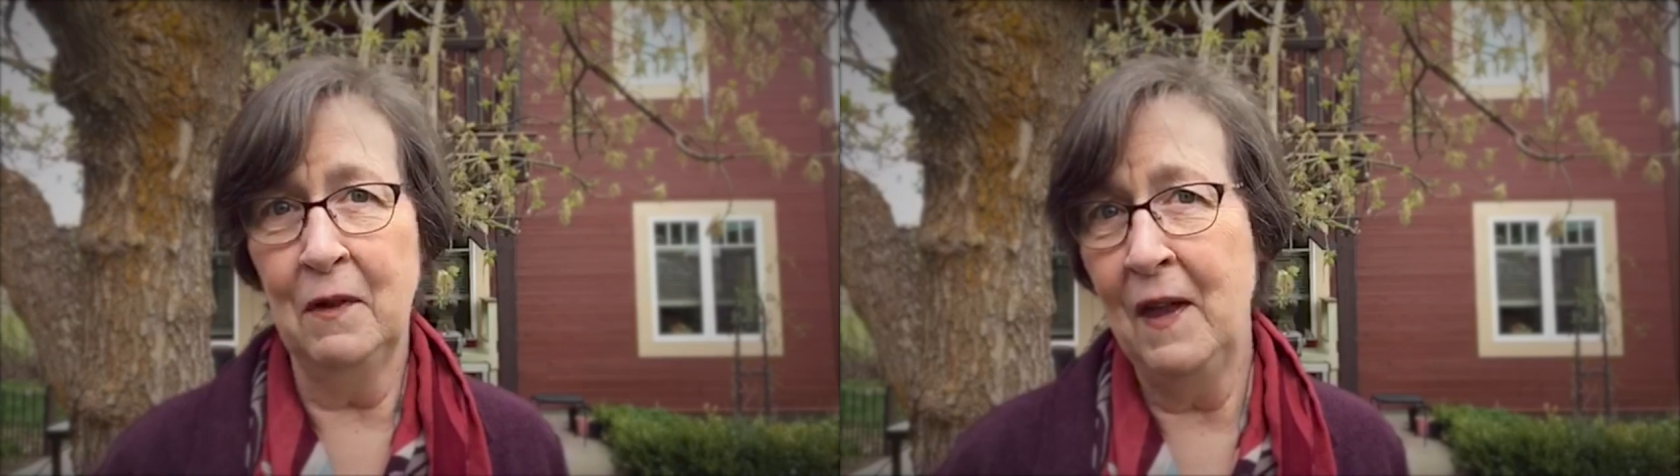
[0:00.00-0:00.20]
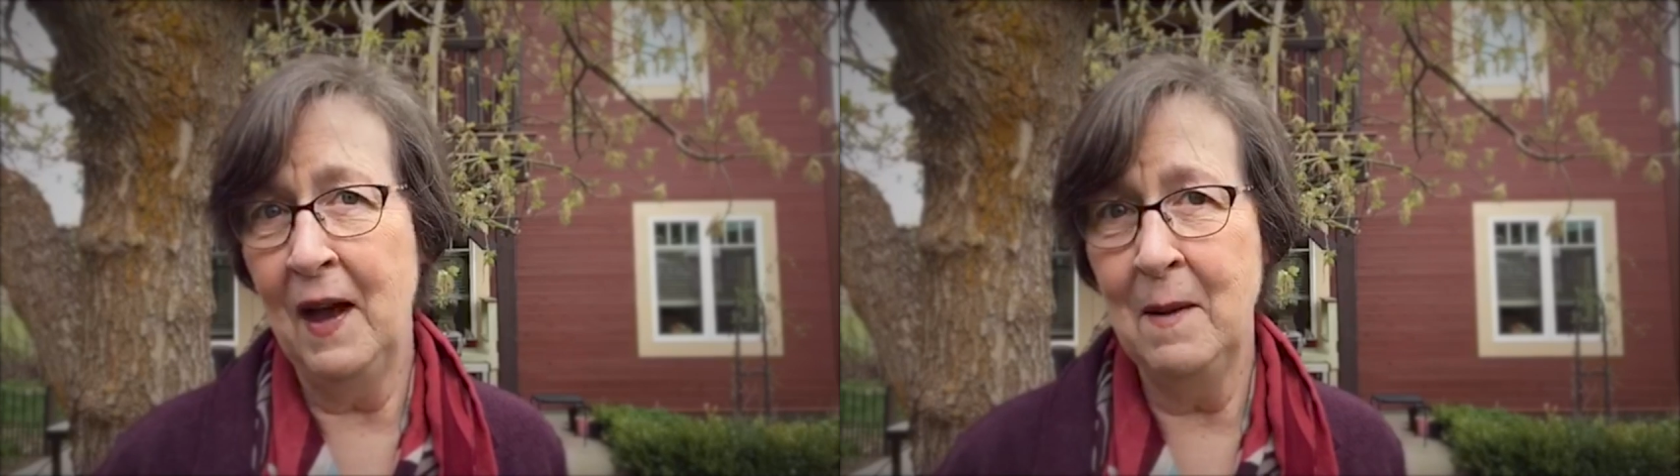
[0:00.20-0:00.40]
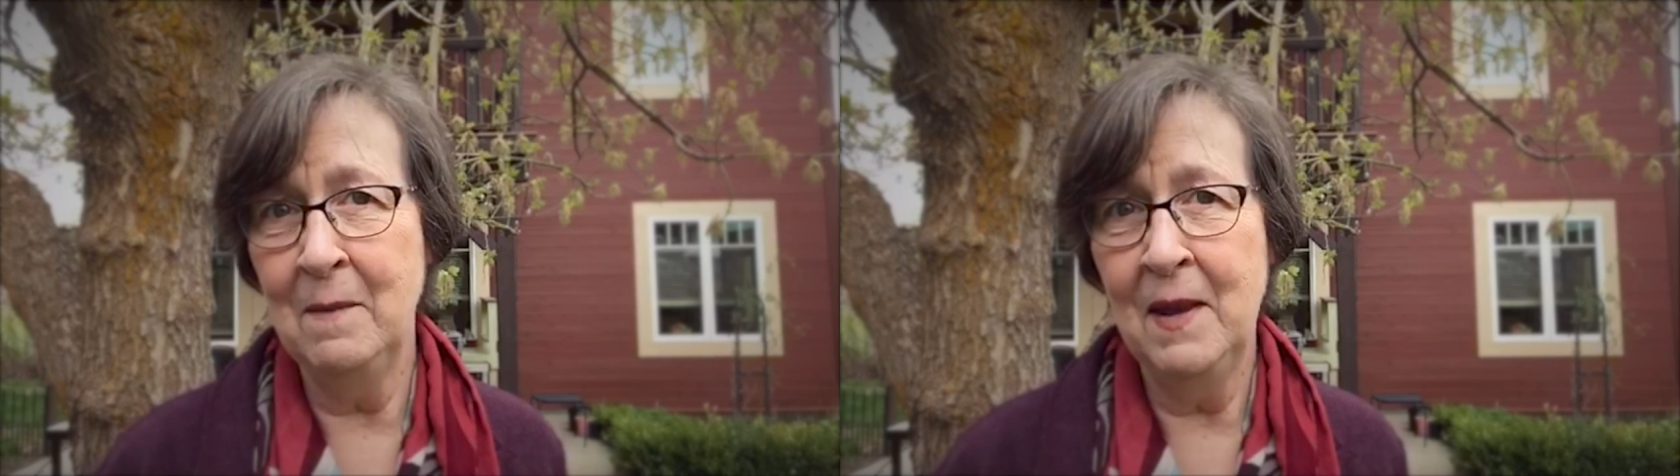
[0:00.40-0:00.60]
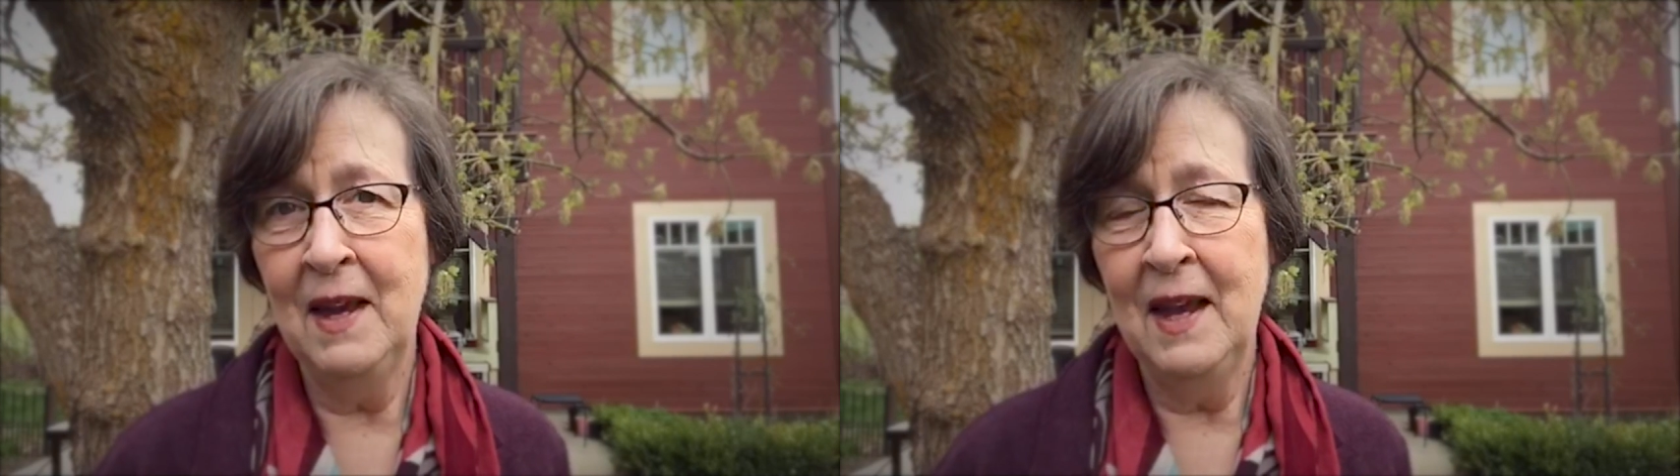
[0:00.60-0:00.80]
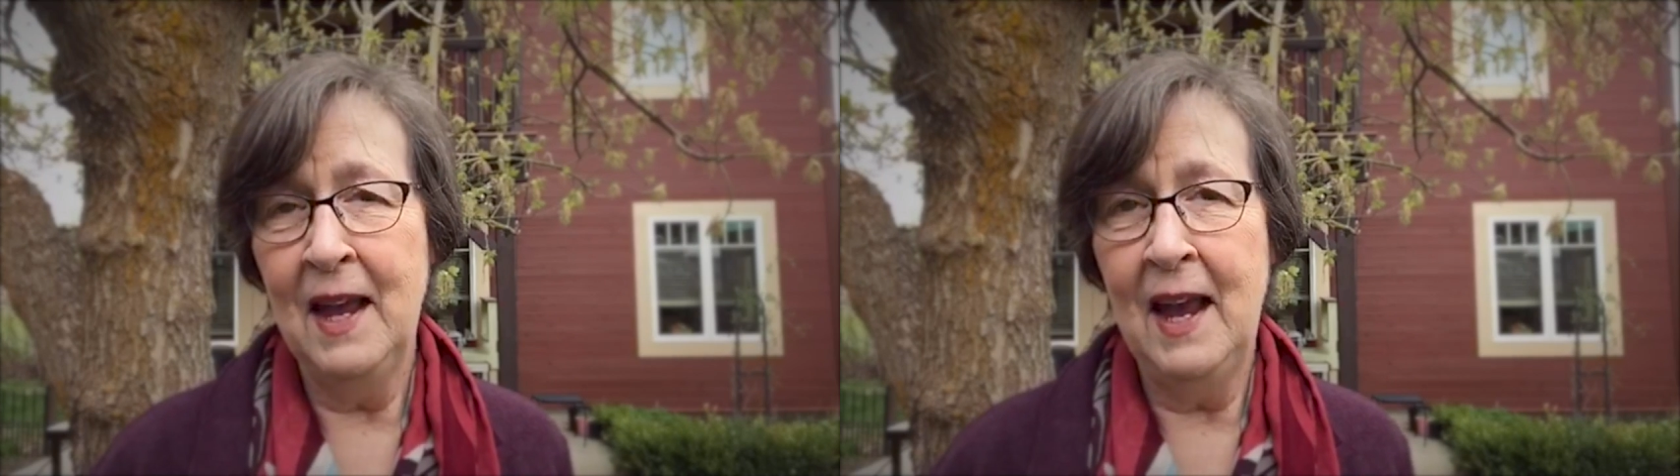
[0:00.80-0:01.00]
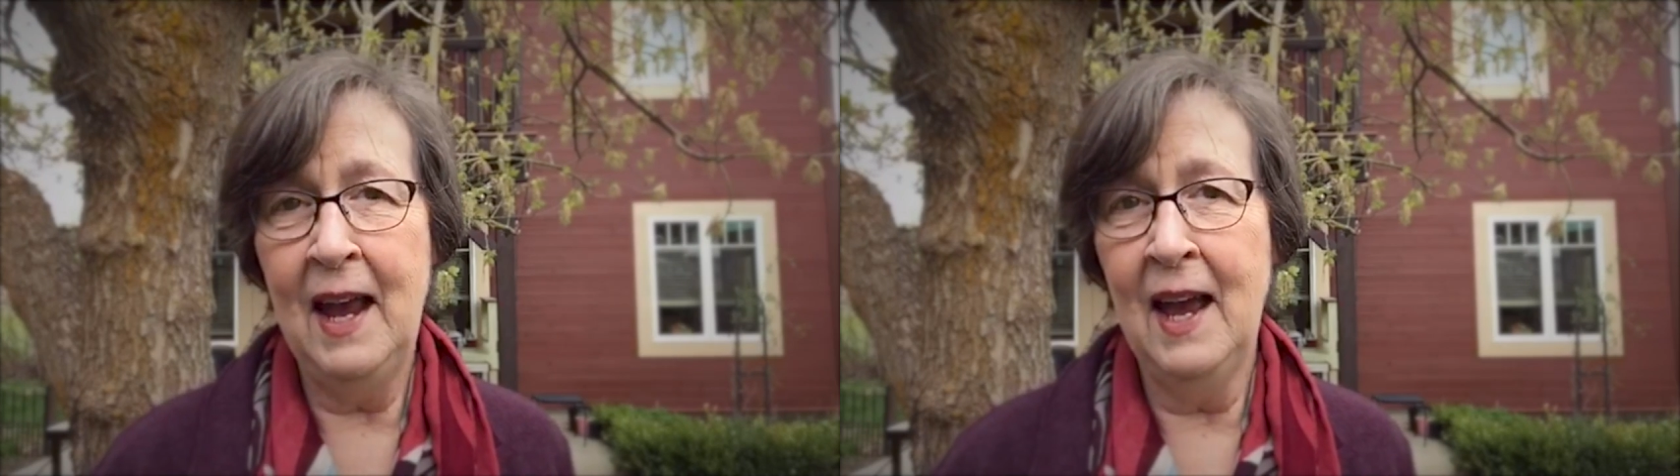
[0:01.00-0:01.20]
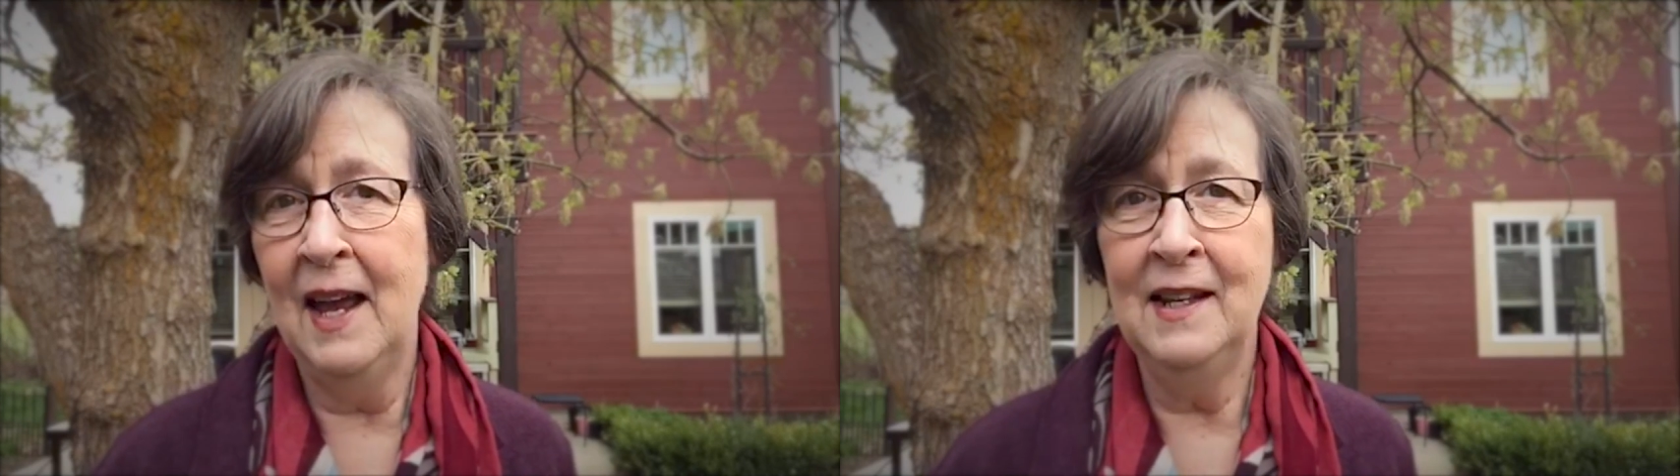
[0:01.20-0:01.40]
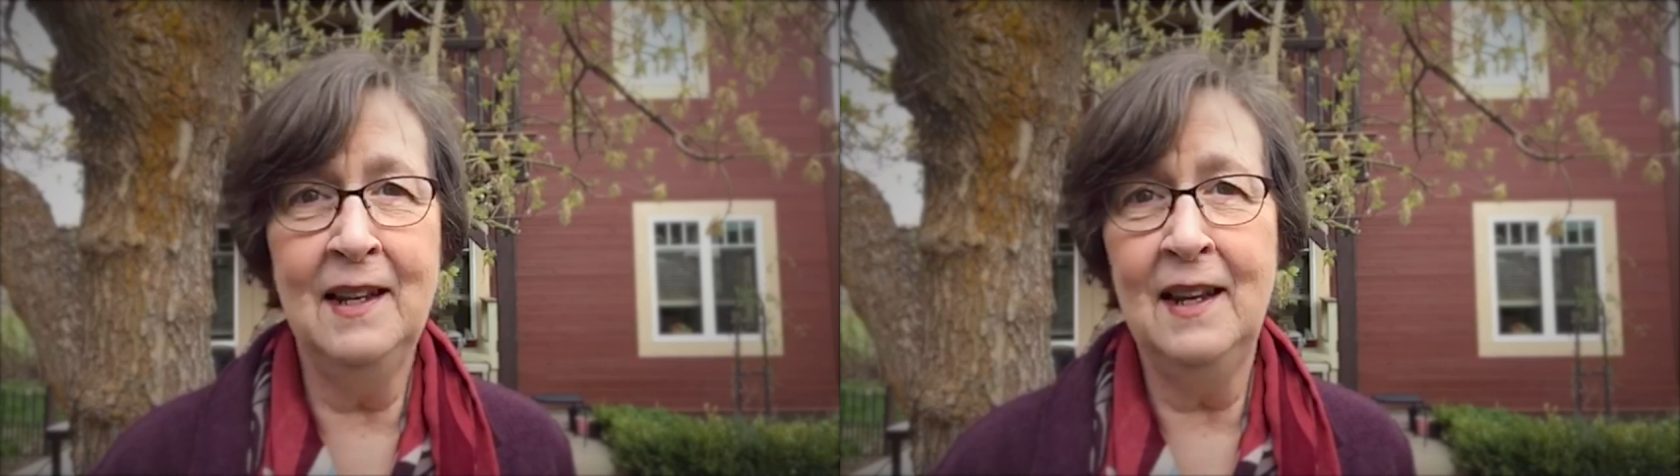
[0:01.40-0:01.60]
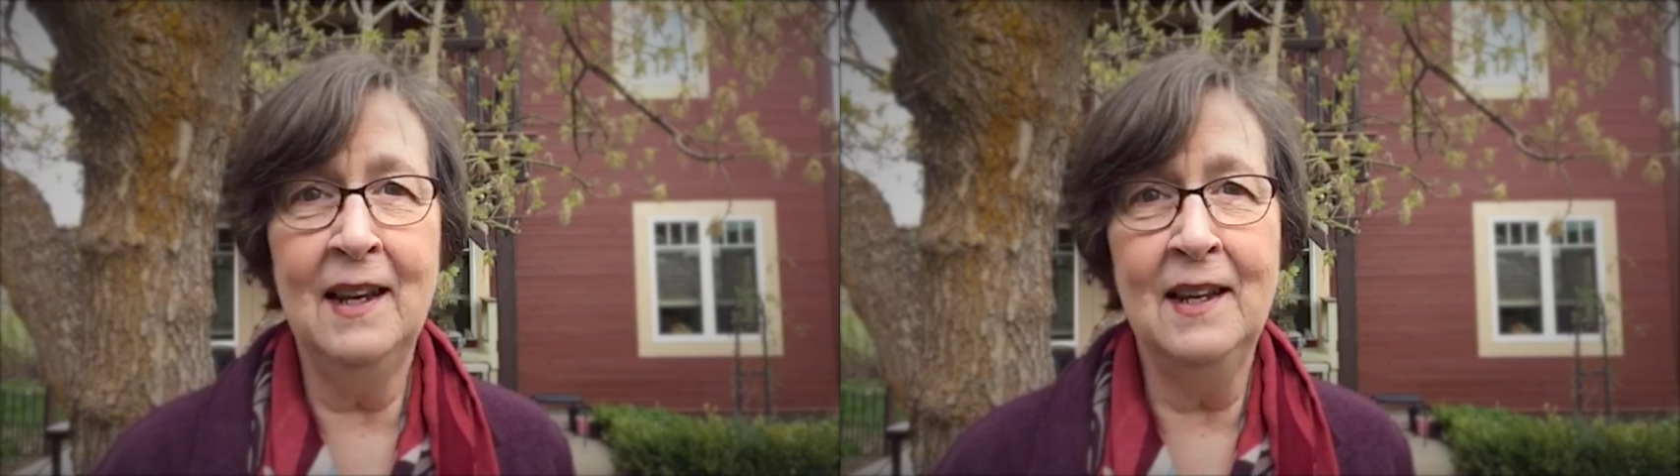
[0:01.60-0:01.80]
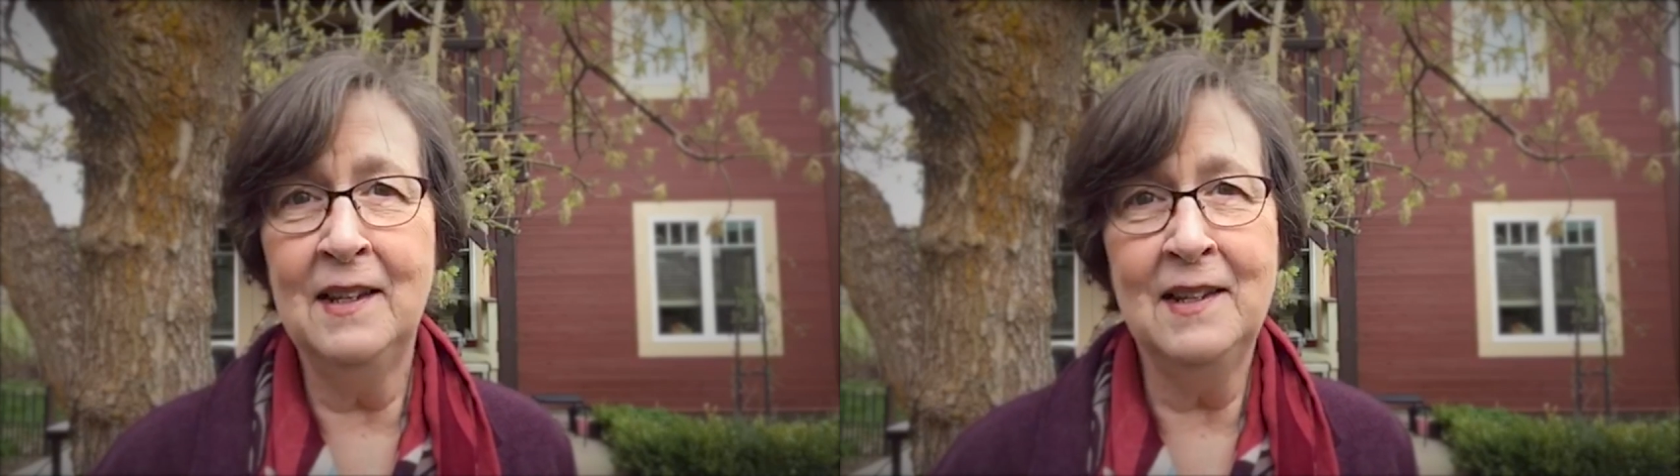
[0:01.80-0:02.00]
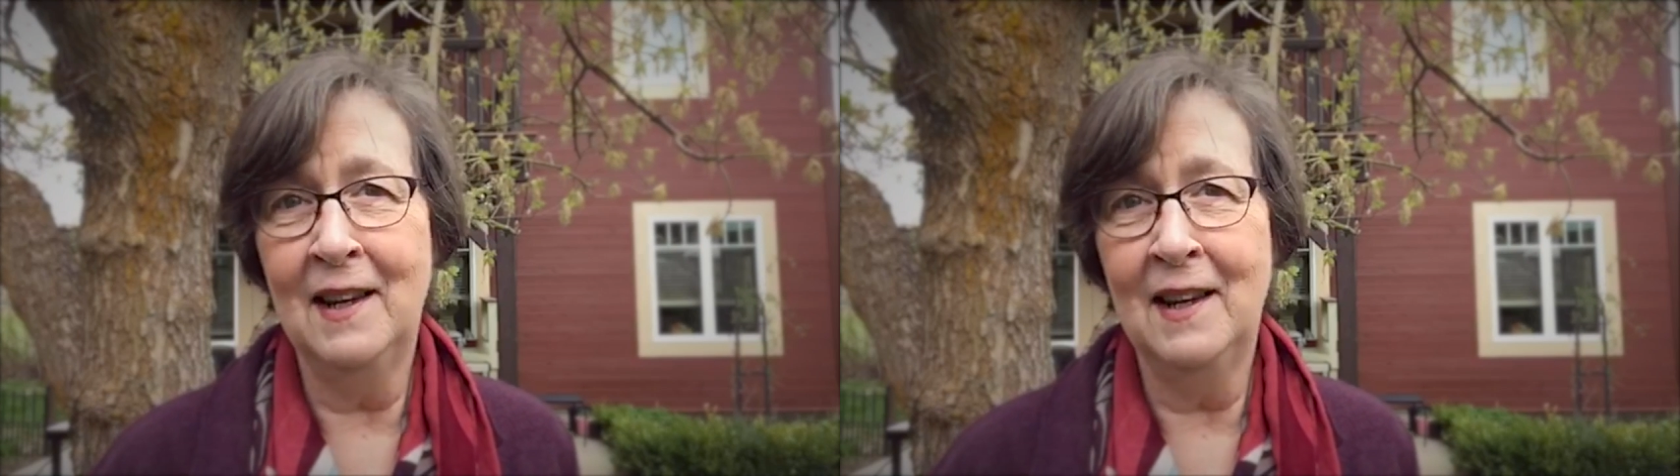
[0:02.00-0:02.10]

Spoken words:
them, and it